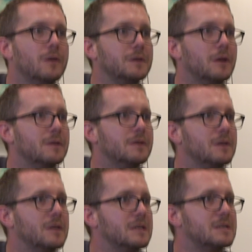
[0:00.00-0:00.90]
You know,
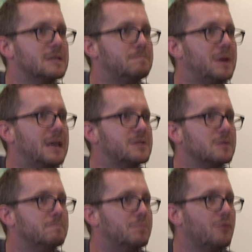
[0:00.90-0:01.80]
there's this big
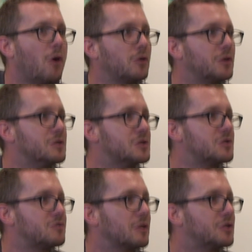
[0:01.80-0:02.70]
sort of baroque
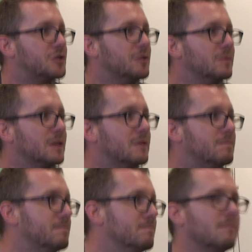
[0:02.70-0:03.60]
construction with
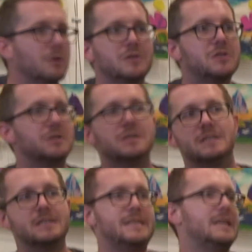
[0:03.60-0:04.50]
monsters
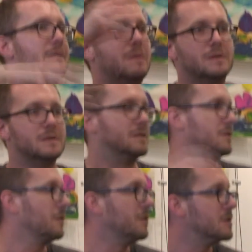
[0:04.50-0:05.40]
and demons and
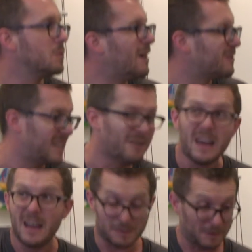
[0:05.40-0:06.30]
God knows what else. Now,
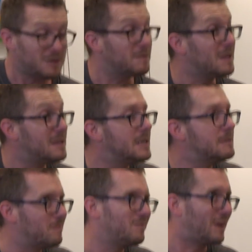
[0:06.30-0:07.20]
to be honest with you,
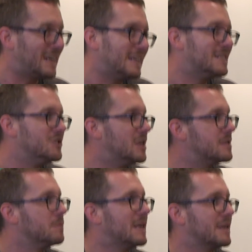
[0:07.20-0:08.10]
this frankly
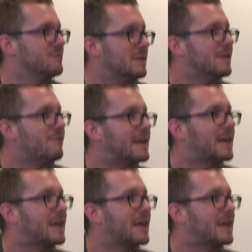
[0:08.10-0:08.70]
suggests somebody hasn't really read